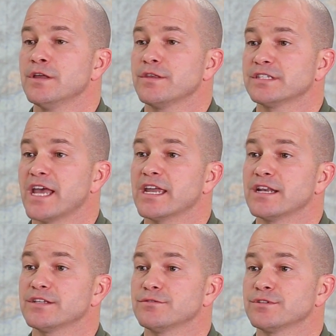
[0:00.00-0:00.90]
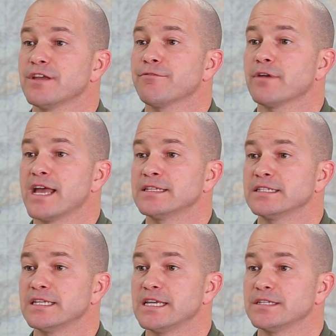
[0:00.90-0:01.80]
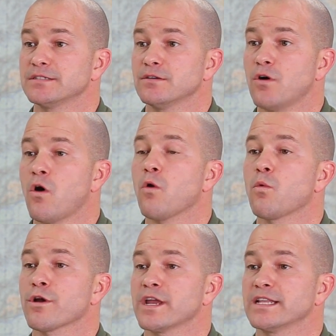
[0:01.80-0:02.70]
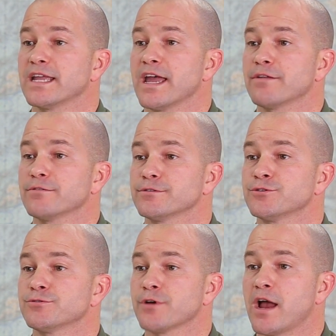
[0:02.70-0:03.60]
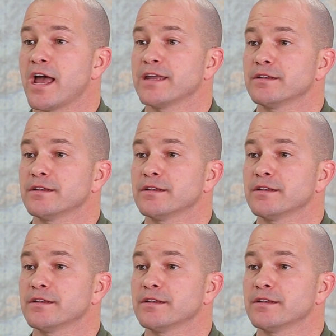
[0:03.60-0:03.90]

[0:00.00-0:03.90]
The second is there's different entities all working together to try